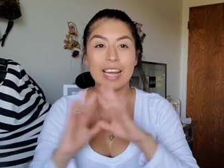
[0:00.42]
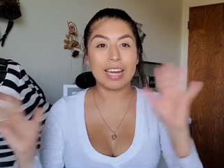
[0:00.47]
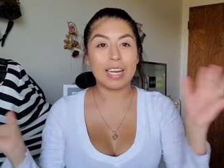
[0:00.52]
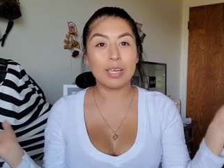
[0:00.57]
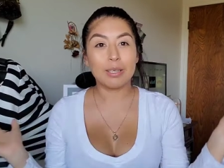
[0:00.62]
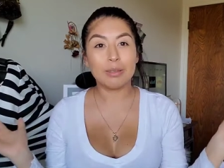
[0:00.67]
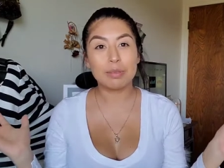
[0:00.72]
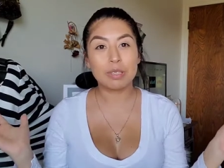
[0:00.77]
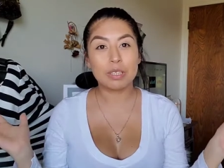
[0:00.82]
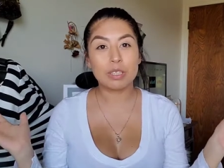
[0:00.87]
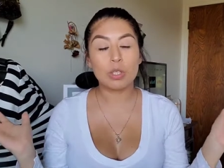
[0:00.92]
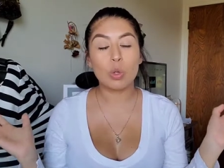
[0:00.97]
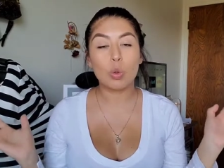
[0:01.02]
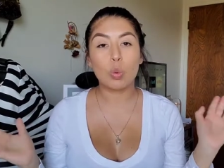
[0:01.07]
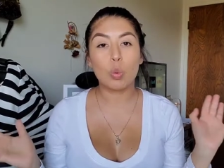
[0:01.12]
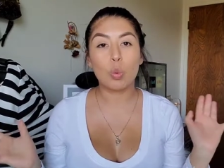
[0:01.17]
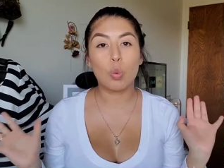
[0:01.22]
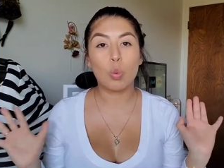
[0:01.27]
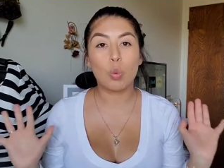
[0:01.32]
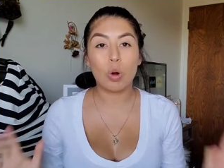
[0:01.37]
loves,
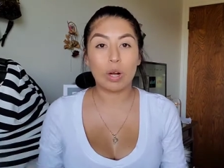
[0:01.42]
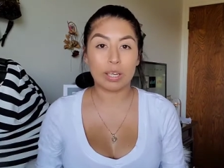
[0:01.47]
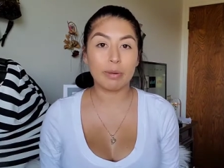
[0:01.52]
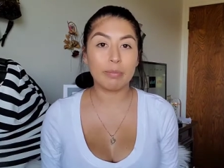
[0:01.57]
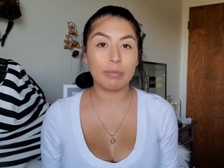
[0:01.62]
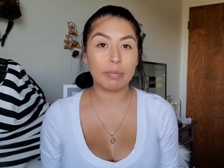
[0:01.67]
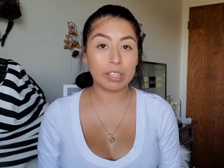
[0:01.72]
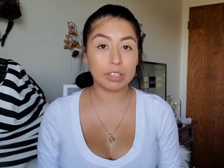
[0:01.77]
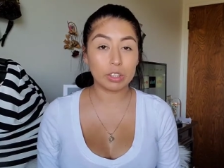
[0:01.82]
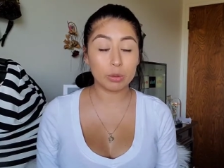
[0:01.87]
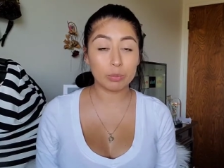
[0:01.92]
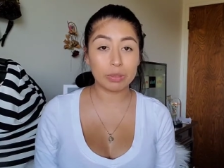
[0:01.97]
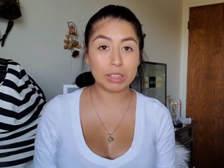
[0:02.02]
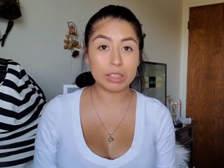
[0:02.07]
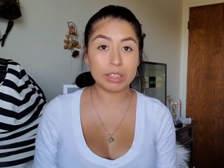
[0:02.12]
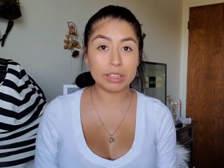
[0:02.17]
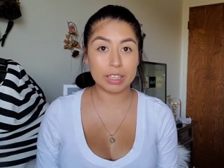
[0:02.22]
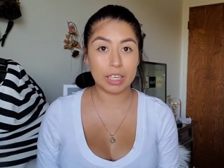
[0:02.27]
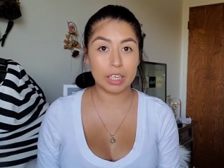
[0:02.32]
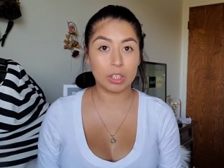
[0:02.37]
welcome back to my
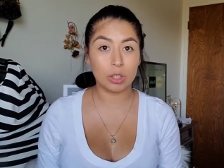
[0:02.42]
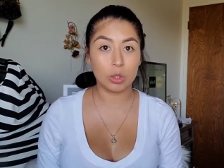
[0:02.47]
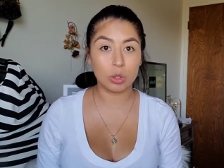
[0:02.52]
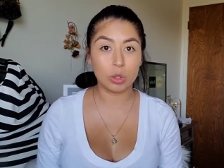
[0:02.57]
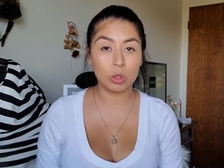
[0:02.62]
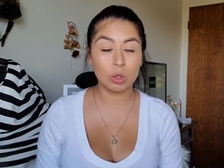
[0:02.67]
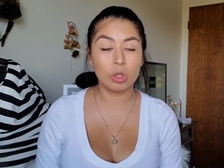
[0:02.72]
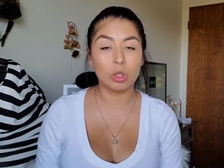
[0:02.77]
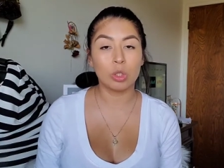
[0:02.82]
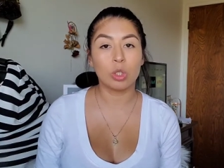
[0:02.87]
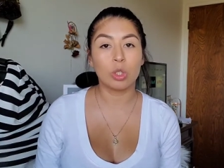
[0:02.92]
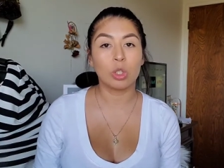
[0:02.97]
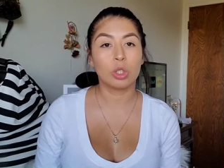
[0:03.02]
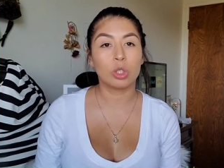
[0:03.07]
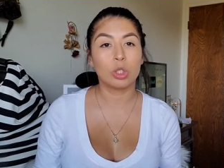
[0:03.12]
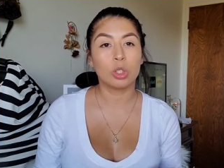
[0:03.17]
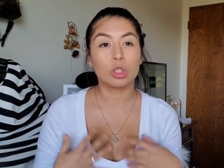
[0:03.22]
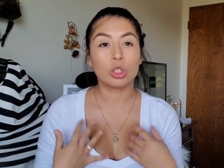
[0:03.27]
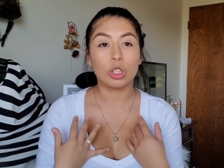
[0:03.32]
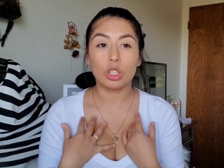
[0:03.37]
channel.
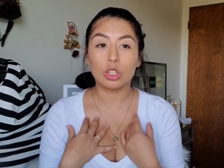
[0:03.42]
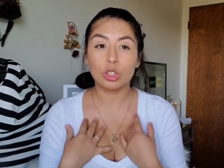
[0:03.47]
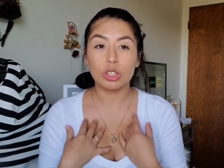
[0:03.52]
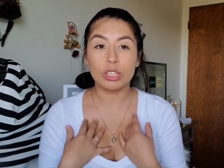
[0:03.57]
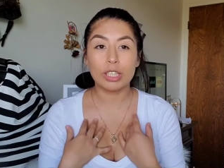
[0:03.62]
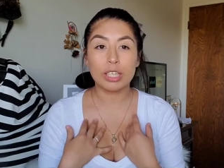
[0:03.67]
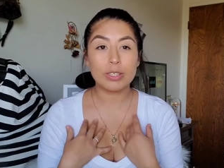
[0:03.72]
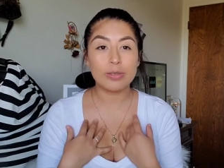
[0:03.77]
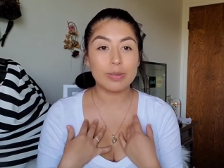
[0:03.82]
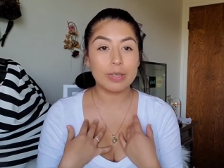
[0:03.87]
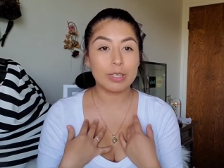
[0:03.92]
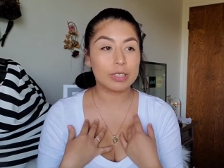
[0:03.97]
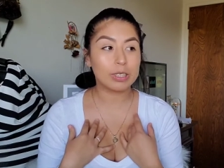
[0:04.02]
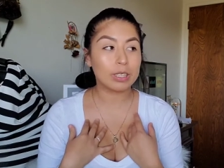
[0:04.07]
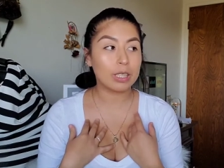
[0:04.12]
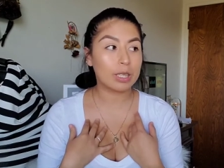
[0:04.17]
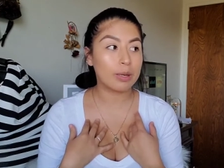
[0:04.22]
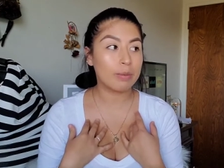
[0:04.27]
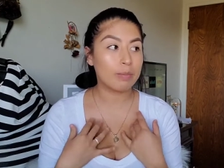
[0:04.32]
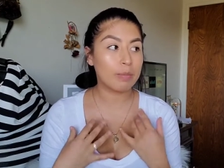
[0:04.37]
So today's video is
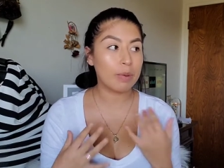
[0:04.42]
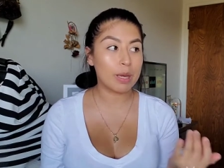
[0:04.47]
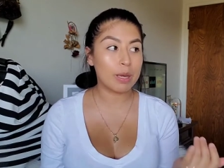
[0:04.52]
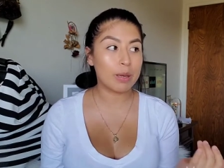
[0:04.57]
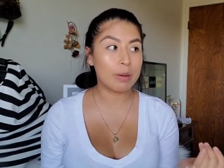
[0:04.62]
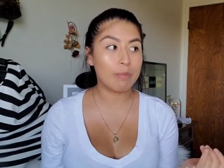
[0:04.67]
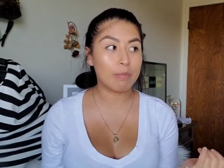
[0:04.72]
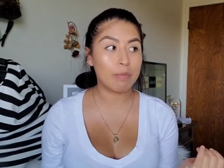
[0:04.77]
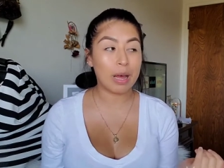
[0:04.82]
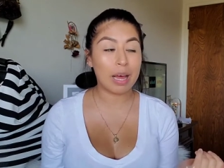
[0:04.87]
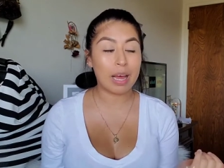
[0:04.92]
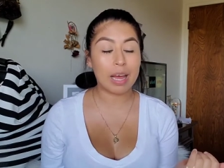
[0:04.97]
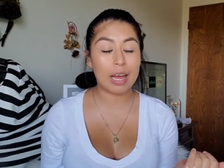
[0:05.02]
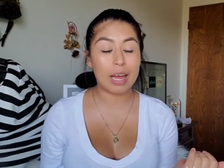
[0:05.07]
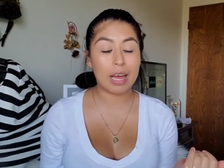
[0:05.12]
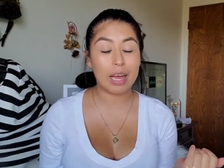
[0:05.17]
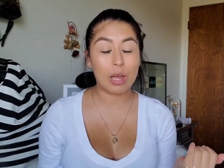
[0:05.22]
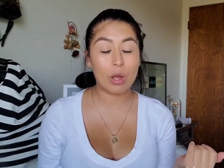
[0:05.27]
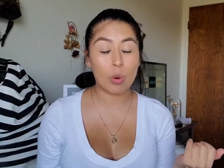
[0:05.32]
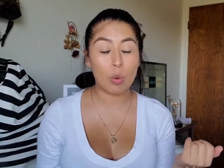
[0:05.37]
gonna be
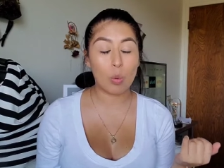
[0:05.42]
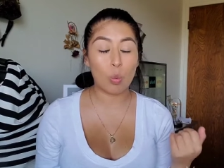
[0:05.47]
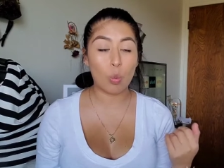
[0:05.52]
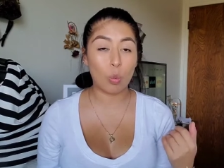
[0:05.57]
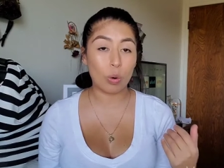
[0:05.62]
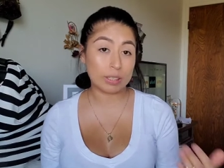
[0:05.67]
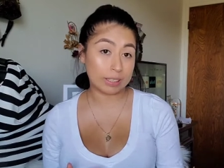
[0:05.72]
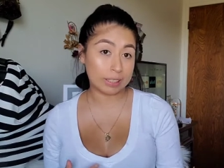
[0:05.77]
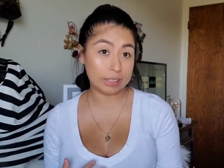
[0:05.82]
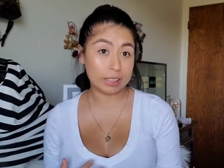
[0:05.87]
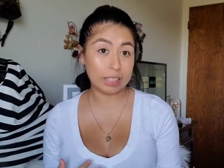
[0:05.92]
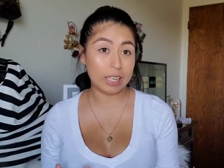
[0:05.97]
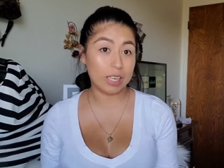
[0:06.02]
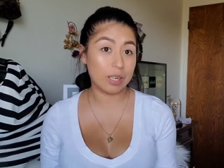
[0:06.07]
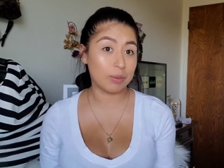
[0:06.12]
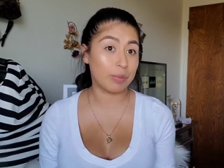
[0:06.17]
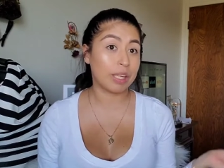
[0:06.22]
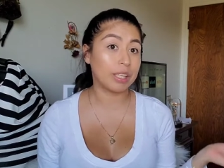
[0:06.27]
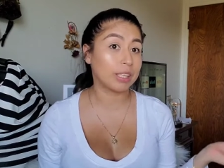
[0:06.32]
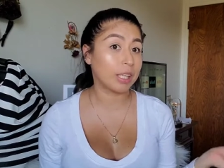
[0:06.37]
my what's in
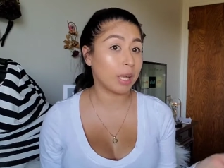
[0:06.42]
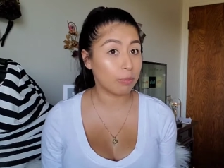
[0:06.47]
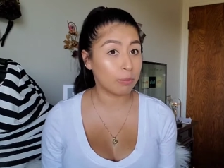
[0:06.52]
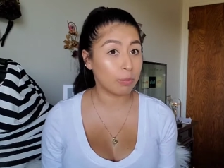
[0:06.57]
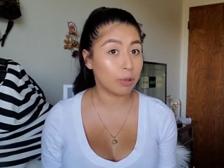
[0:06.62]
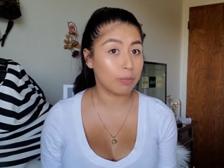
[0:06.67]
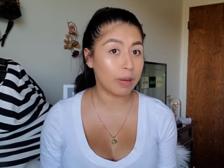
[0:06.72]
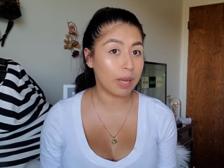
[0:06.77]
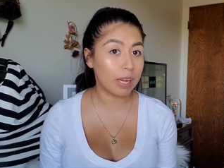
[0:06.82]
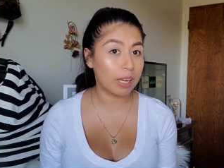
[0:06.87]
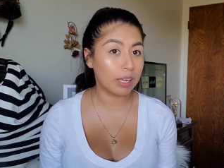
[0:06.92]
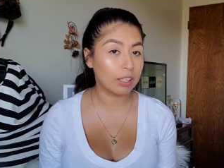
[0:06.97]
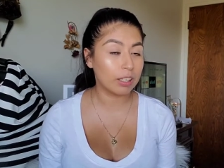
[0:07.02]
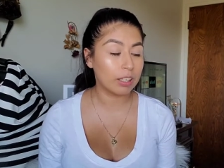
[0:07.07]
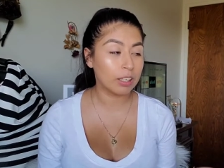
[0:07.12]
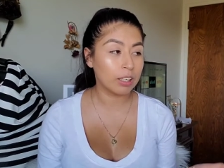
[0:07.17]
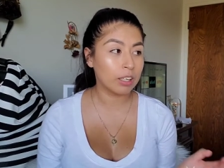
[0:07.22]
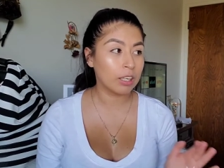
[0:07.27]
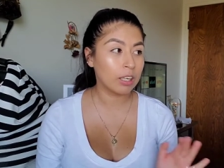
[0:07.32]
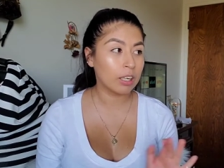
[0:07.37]
my diaper bag.
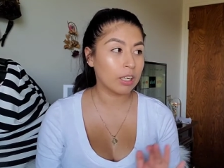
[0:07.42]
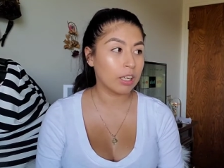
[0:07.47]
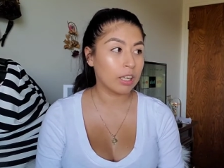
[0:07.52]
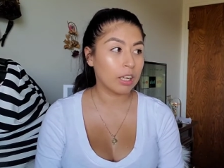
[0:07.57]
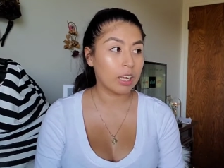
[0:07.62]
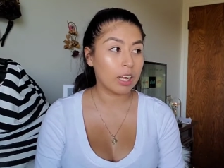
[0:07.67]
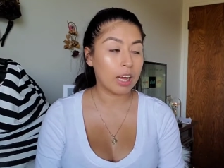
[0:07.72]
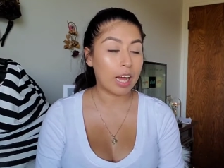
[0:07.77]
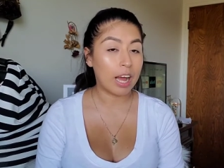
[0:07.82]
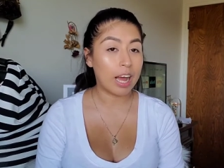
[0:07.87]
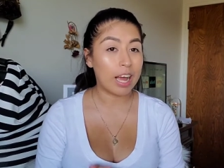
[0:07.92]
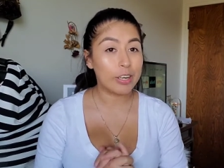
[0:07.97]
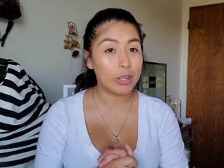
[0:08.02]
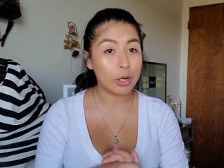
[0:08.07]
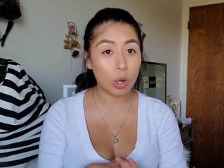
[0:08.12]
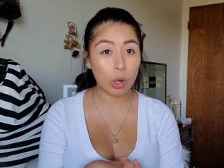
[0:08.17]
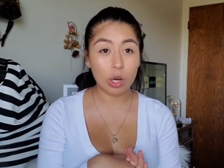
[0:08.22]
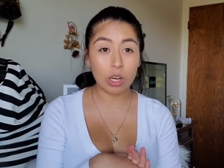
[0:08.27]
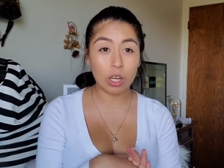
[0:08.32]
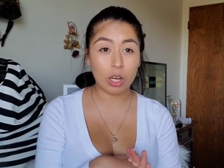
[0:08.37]
I
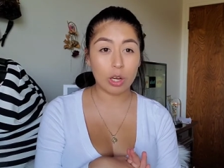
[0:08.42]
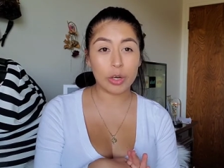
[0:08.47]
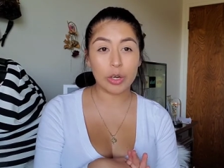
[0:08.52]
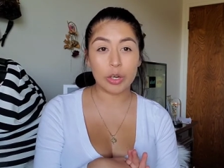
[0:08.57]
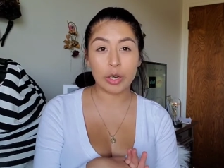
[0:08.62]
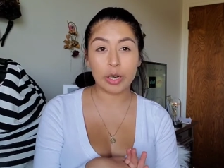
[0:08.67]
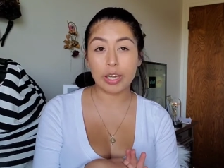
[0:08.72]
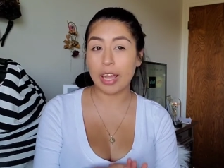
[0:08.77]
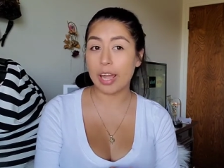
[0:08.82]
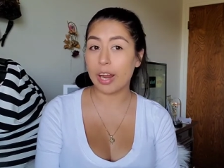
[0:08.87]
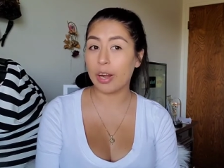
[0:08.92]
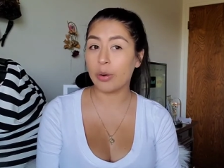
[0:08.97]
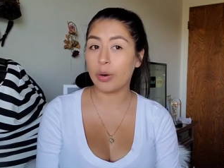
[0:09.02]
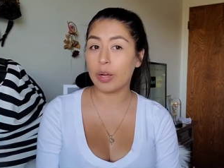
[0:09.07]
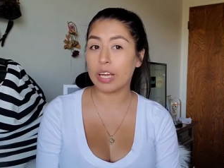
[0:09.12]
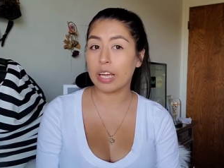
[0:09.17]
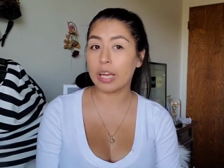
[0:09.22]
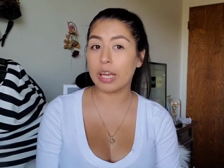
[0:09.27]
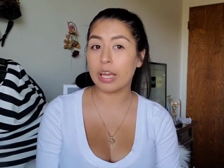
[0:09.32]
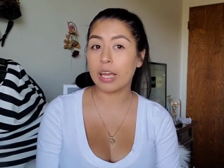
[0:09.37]
no longer
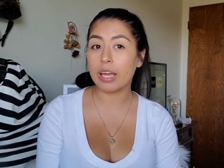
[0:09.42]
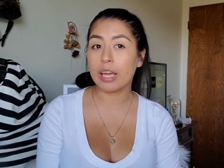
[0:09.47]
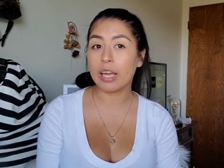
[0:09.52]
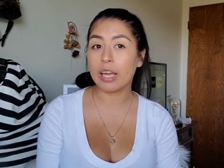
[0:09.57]
carry